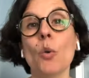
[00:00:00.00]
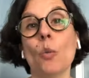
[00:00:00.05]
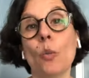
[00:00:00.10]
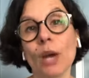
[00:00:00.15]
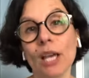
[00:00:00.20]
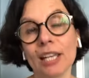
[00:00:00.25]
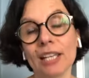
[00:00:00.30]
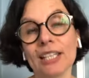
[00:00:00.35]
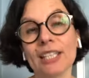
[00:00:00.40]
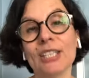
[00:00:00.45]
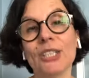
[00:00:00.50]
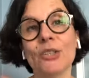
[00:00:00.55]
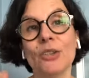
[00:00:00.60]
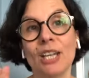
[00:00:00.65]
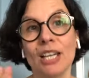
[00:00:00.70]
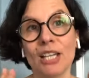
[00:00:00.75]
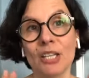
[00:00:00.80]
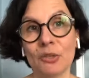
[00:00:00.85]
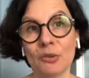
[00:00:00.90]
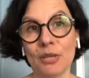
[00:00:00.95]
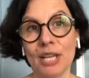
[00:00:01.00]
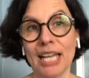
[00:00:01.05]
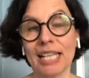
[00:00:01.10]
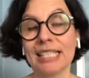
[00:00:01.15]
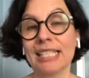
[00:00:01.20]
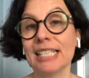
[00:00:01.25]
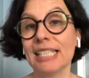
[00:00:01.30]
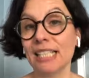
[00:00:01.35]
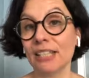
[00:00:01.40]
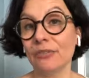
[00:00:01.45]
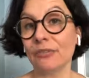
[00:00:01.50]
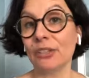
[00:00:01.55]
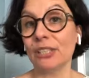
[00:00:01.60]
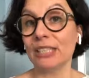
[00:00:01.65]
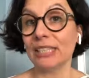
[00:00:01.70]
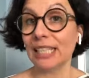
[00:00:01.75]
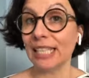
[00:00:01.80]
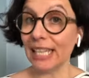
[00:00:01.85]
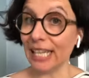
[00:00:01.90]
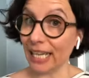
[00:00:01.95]
Well, you can create
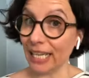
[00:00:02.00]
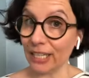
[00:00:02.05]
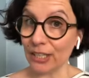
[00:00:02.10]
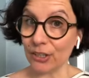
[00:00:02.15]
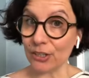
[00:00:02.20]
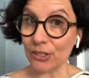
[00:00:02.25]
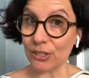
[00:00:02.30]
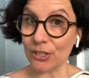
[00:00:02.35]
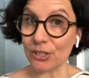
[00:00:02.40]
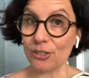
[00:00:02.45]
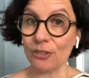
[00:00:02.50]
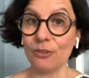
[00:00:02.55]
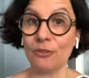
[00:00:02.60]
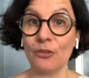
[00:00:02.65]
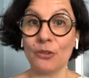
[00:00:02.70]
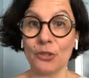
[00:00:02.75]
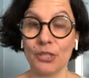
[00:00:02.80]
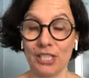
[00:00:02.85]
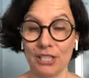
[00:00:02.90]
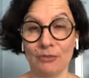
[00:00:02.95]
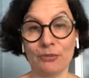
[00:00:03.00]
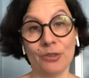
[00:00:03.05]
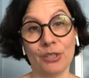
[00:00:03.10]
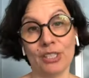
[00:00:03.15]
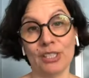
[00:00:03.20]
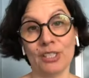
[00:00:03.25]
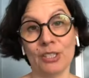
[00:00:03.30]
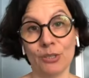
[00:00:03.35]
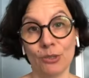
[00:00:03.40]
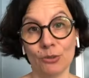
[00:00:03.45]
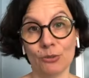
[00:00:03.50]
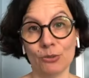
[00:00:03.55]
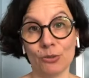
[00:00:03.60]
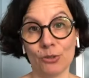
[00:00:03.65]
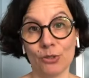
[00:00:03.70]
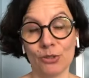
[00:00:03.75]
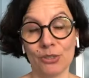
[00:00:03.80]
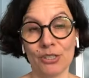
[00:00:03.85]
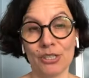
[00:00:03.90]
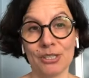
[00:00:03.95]
different layers for different
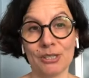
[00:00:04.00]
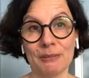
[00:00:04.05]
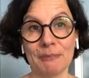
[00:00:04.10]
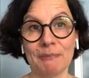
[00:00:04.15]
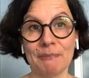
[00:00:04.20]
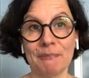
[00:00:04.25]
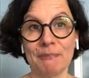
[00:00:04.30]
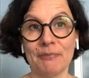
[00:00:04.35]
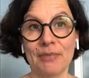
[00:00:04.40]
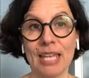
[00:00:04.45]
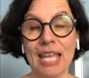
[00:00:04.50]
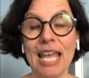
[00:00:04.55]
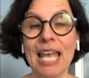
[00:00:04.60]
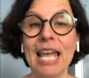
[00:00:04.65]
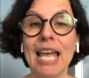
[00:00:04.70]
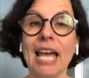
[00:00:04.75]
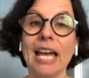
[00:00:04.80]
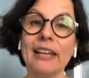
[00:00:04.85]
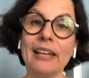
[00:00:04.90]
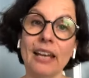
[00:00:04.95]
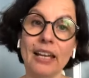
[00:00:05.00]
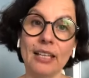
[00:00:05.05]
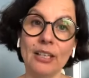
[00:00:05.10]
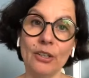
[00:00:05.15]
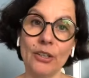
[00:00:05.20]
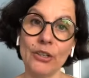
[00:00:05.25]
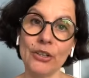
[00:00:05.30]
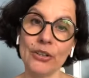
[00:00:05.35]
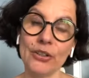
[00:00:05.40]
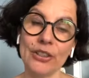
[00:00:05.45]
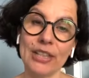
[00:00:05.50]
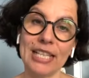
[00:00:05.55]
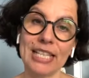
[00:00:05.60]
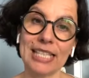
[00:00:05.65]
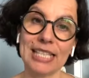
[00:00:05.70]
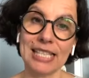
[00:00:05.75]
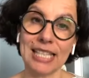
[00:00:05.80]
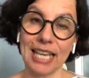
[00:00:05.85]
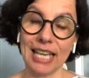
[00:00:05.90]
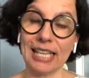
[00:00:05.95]
users. And I learned
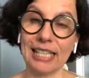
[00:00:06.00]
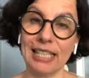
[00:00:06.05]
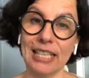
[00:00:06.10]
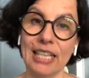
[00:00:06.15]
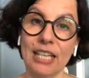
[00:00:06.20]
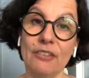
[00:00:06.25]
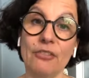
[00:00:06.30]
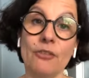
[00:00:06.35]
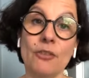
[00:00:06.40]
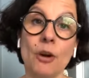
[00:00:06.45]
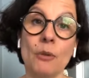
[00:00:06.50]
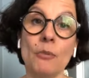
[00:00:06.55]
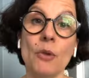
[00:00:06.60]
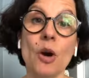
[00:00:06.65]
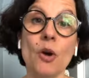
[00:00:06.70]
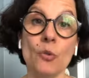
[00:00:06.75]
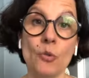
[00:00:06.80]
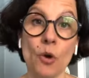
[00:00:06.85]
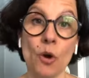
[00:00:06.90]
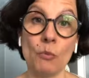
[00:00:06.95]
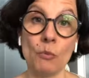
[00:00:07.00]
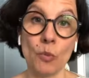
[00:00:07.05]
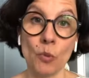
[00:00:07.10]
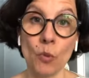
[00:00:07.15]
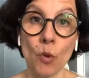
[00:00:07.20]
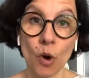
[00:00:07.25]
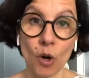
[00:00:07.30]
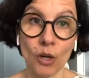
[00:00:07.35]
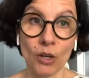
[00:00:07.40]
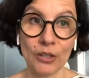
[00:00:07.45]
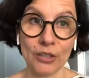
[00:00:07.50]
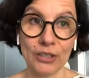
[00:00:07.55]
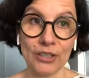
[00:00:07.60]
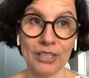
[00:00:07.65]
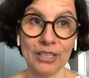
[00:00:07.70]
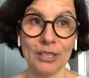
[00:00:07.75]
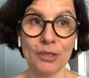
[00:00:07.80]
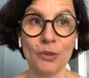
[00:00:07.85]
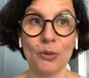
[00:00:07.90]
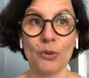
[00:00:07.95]
this technique from Rob
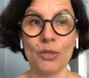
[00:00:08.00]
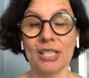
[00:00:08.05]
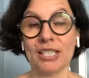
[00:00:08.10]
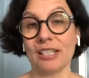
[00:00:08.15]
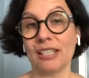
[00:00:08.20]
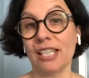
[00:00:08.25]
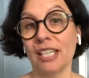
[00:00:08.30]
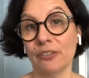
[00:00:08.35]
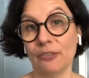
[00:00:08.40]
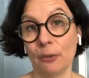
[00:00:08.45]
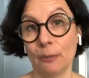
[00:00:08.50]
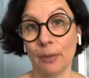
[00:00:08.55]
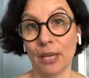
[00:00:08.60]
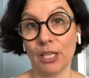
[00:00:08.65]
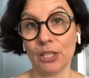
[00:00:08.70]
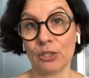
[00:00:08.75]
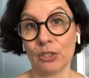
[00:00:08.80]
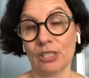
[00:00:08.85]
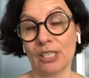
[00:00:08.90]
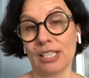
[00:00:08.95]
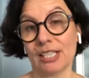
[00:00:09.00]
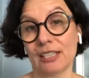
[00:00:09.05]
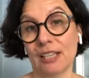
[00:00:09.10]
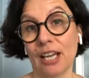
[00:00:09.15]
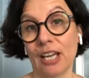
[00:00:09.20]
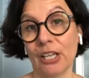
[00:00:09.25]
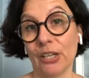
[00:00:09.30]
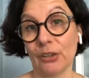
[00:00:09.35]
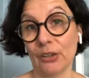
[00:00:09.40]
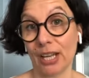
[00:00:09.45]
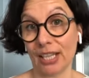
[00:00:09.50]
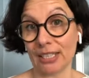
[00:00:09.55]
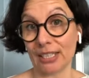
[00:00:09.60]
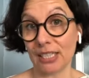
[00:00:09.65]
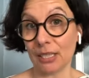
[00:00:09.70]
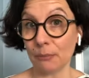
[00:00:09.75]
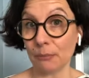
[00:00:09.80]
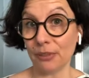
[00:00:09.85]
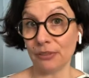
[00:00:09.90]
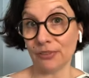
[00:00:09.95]
Waller, who is an information designer at
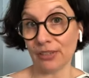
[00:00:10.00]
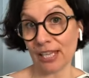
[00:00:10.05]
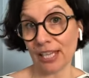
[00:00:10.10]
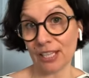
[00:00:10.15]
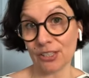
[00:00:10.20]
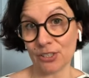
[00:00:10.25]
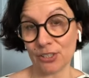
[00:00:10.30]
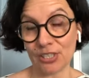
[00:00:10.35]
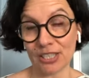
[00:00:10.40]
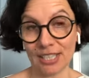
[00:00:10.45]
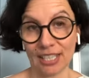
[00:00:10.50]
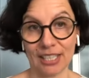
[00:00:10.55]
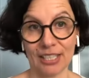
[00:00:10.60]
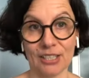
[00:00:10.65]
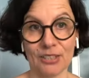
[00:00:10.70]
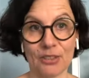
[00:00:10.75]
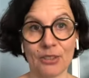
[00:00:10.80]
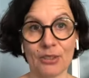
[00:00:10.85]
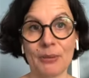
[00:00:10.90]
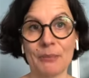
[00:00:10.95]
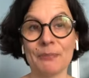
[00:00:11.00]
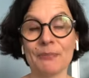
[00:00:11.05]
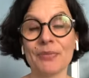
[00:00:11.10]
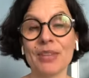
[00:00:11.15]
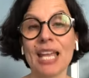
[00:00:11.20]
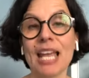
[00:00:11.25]
Simplification Center.